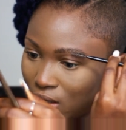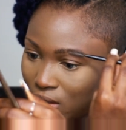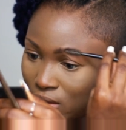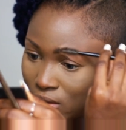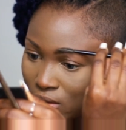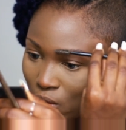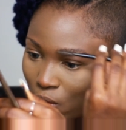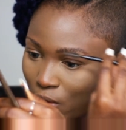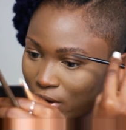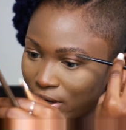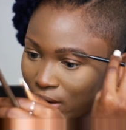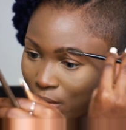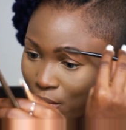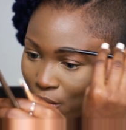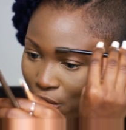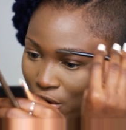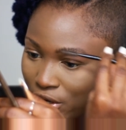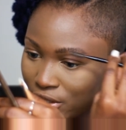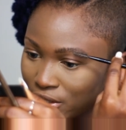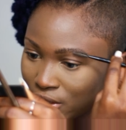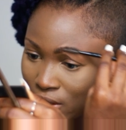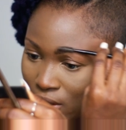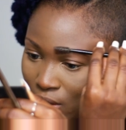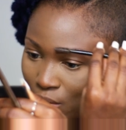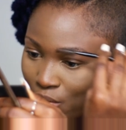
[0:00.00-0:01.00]
So when I'm
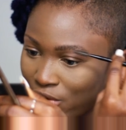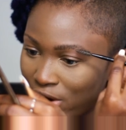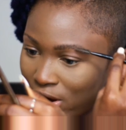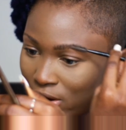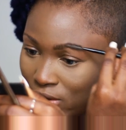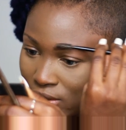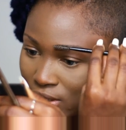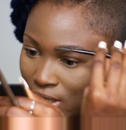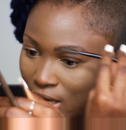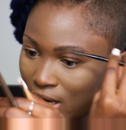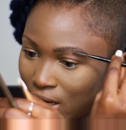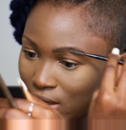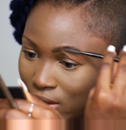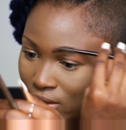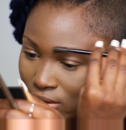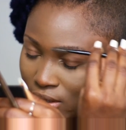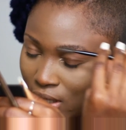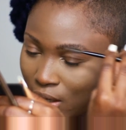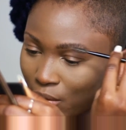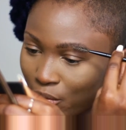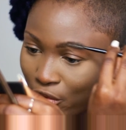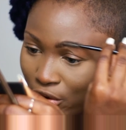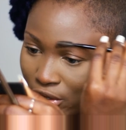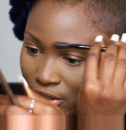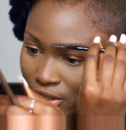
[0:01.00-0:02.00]
brushing the brows out,
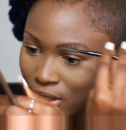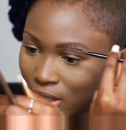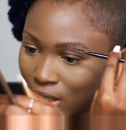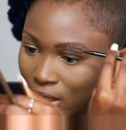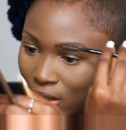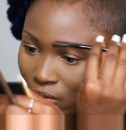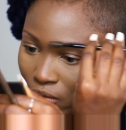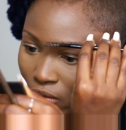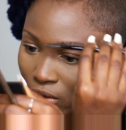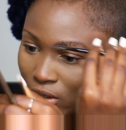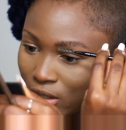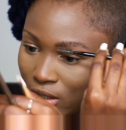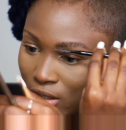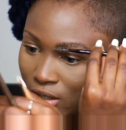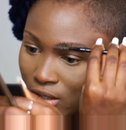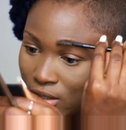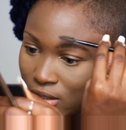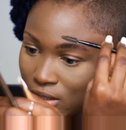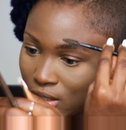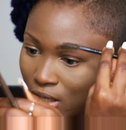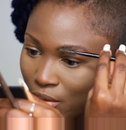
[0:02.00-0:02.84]
I brush inwards,